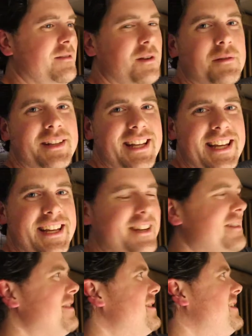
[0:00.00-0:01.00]
we're really
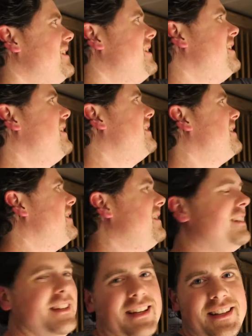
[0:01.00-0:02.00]
eager to
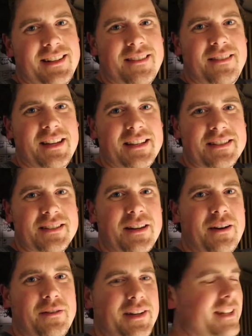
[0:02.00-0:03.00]
get things
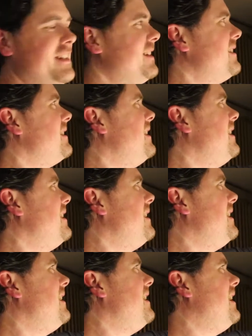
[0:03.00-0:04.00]
going and,
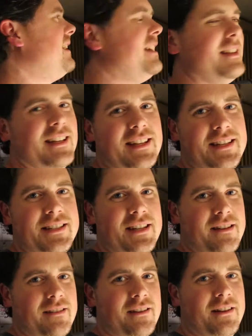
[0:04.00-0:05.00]
and get the kids
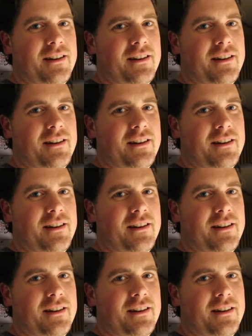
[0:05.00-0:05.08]
out of the